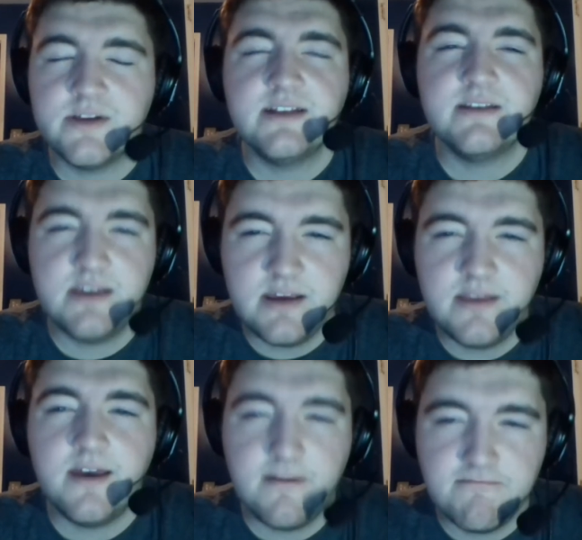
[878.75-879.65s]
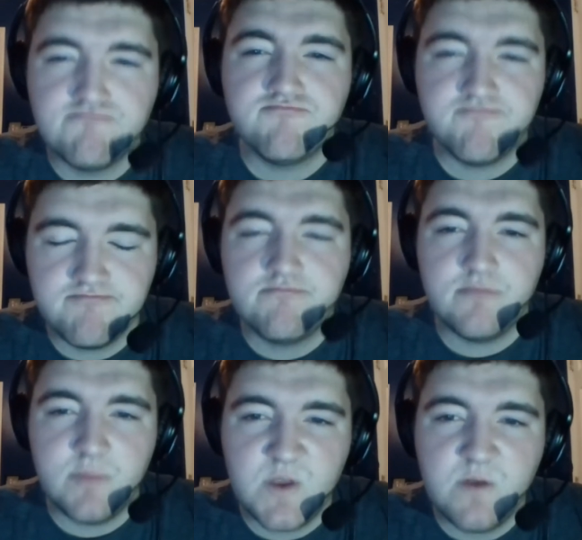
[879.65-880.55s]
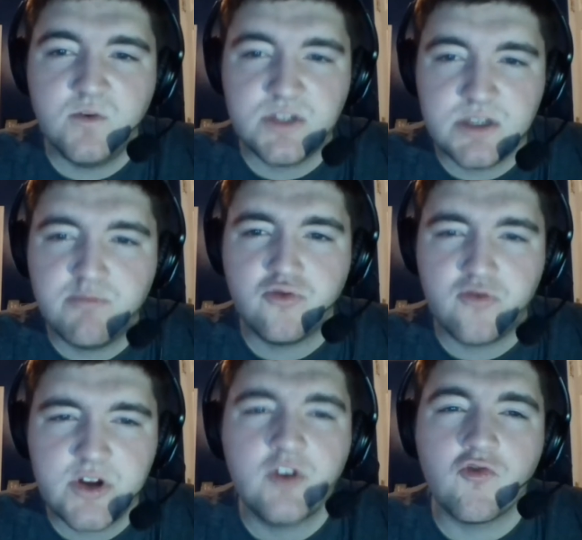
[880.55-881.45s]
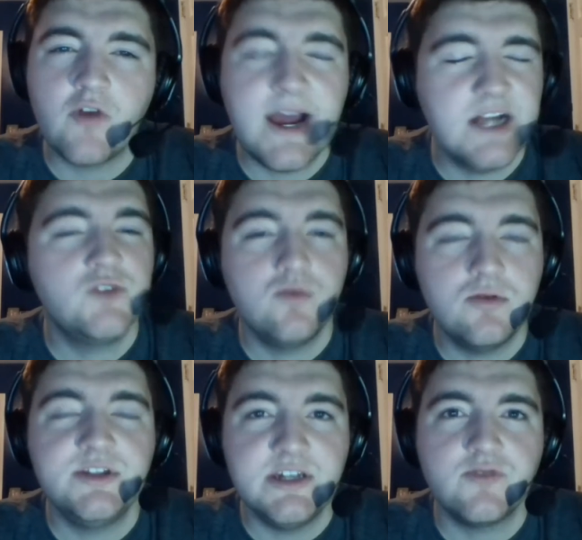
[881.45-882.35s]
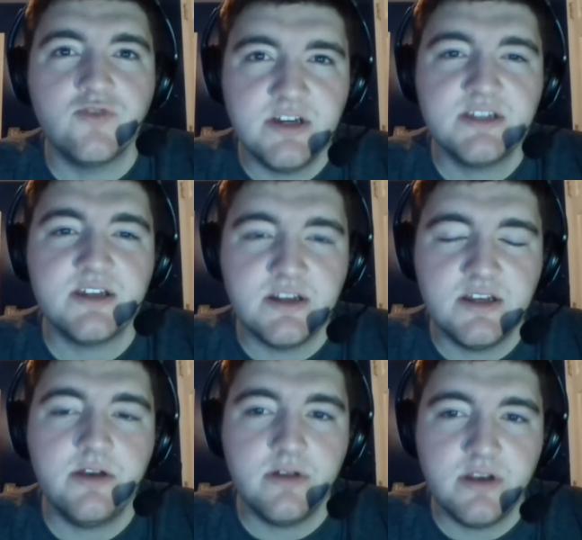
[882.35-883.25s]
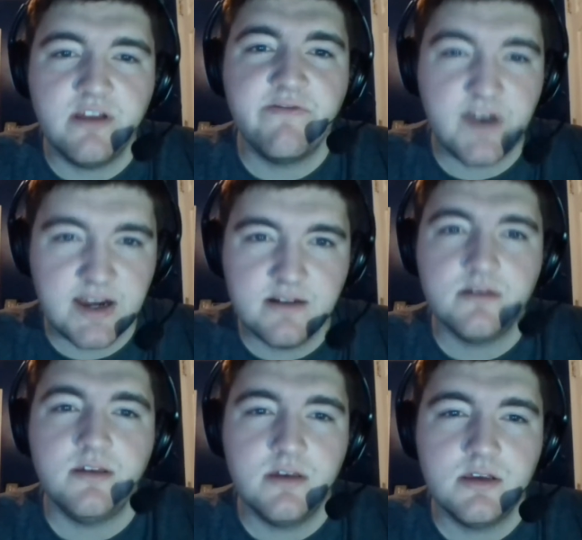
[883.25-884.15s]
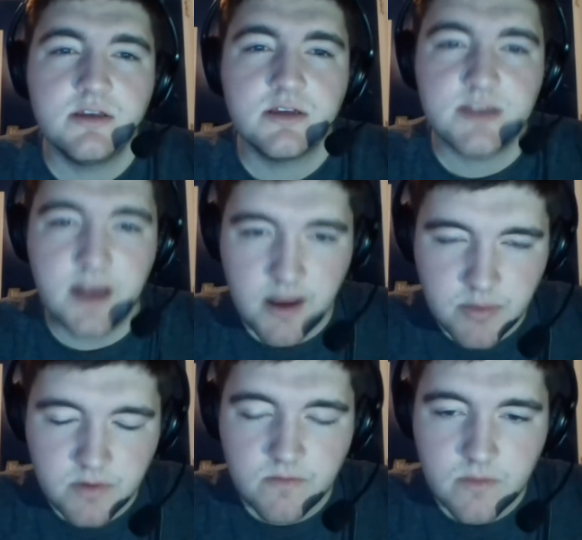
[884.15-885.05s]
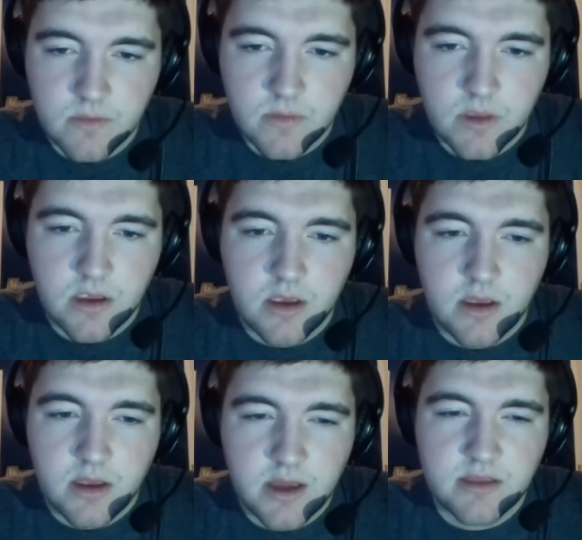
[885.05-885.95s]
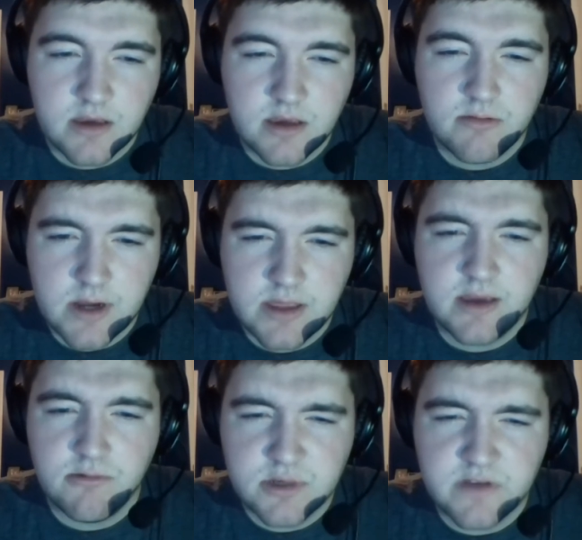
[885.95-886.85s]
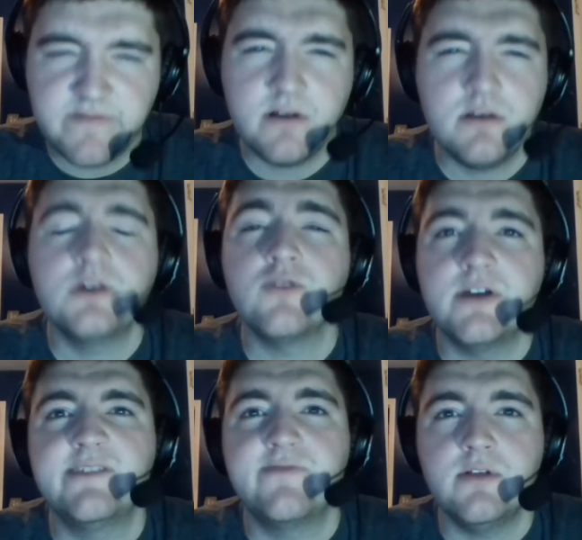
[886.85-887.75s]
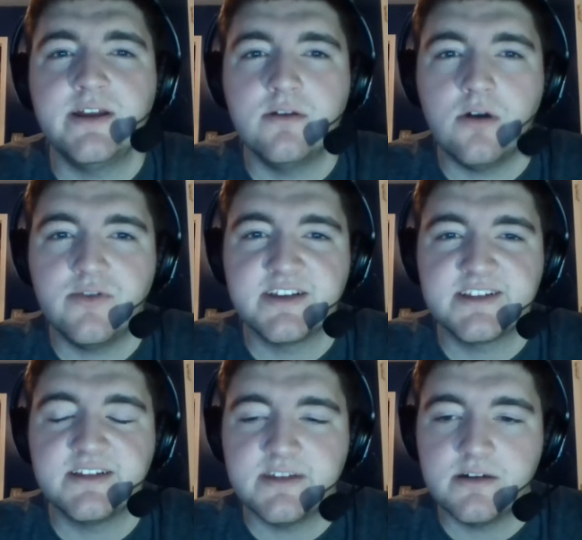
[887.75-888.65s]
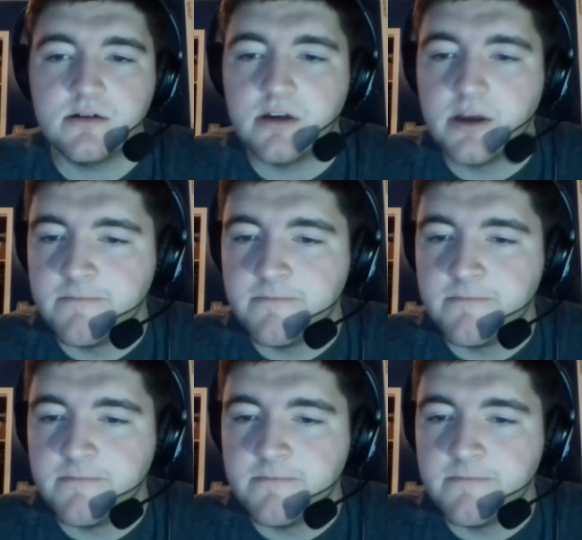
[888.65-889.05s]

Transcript: I'd say that it was a pretty gradual decrease until it did finally stop. I think it was a fairly graceful end, all things considered.